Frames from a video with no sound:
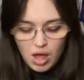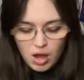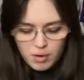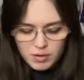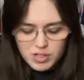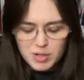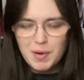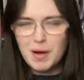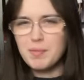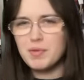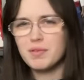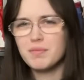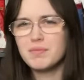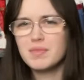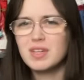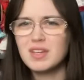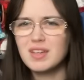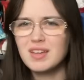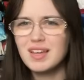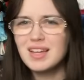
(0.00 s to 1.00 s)
She might
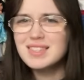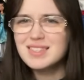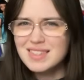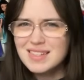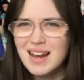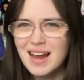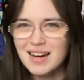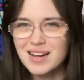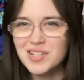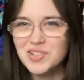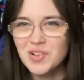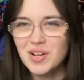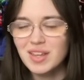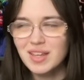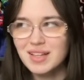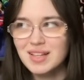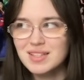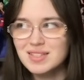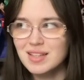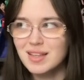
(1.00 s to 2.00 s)
it's the 90s, right?
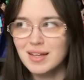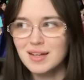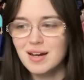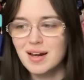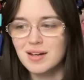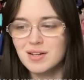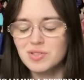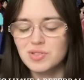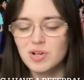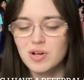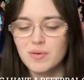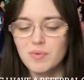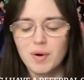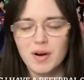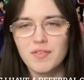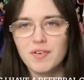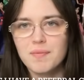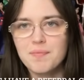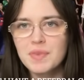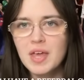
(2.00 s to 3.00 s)
Like that's a late 90s doll,
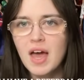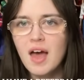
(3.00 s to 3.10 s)
whatever.